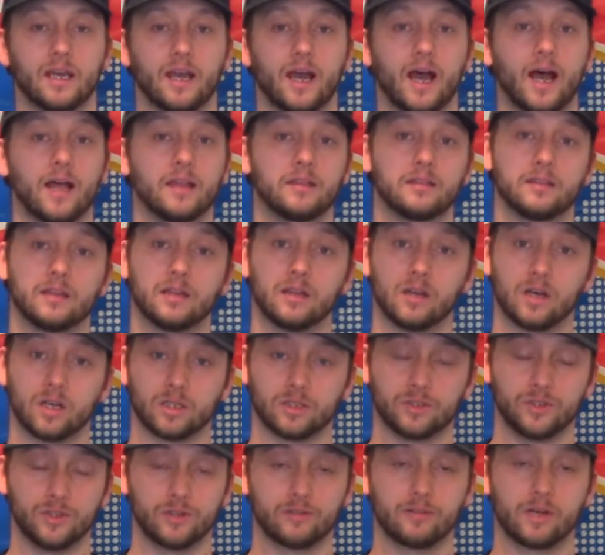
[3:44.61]
at the
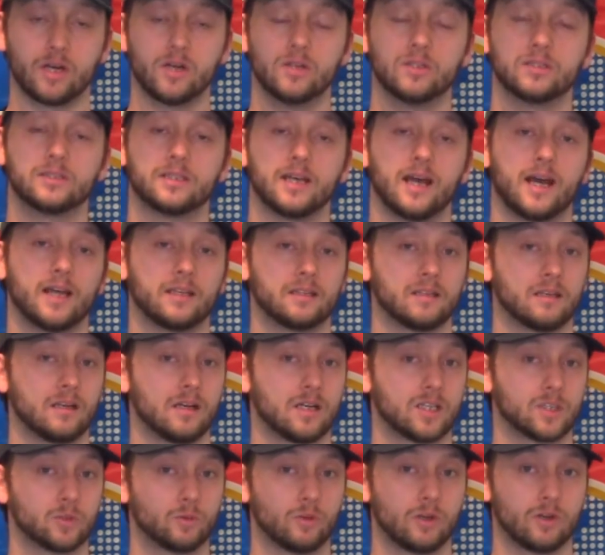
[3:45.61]
last Euros, at the
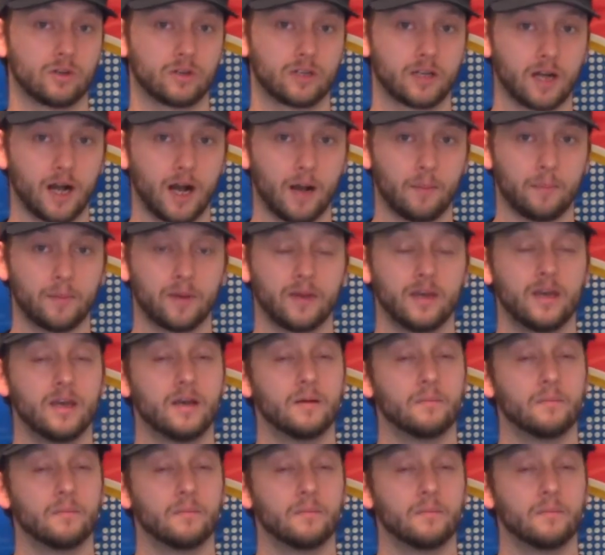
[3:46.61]
last World Cup,